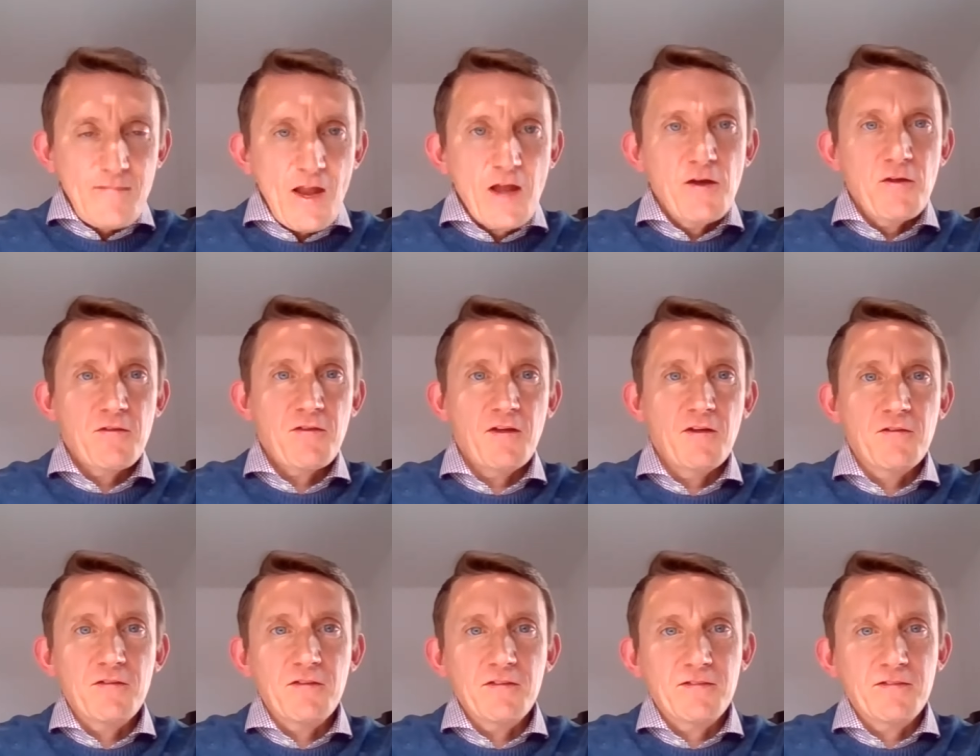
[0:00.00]

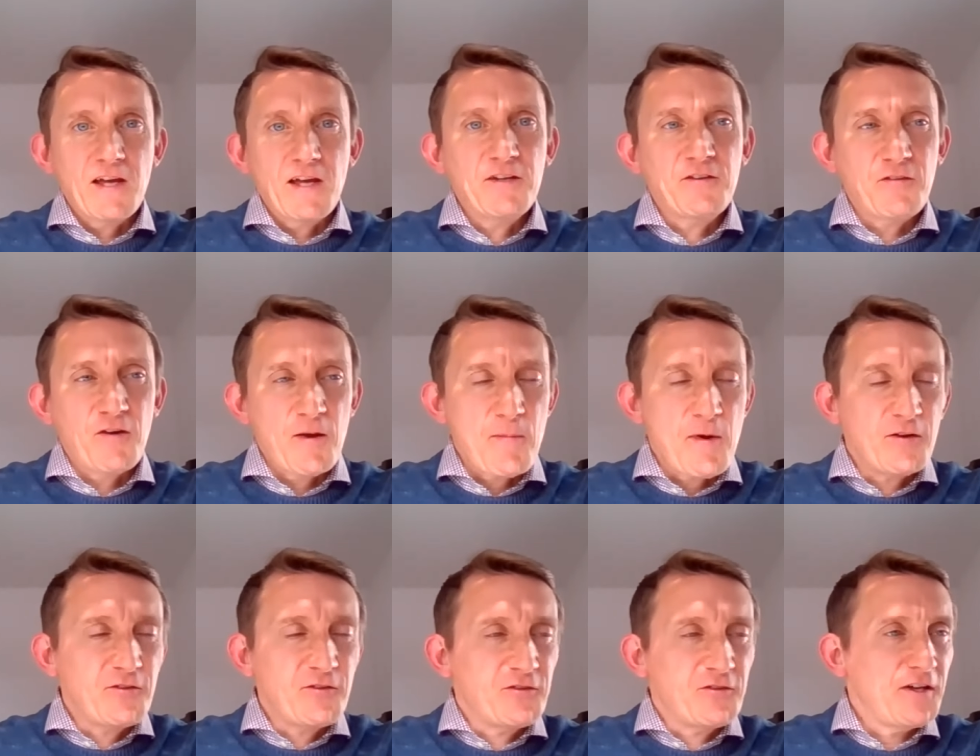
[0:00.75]
Uh, thanks very
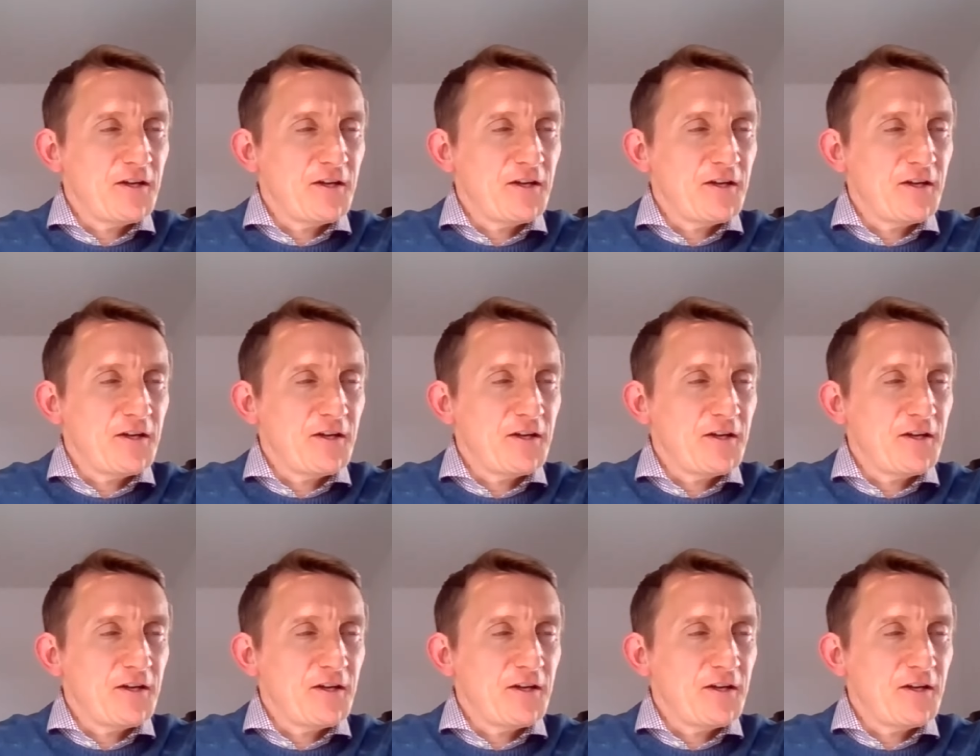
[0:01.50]
much.